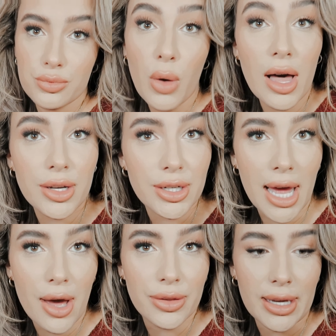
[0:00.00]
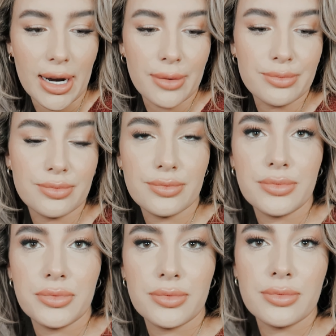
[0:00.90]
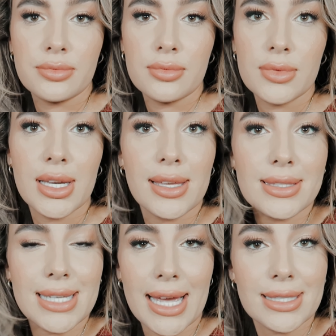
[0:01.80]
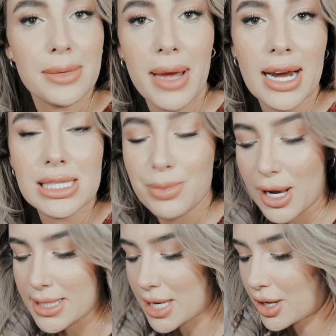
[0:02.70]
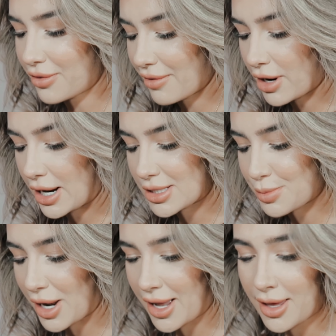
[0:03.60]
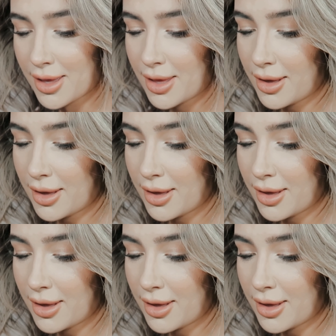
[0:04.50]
while you're down there, take some hairspray, take your favorite hairspray.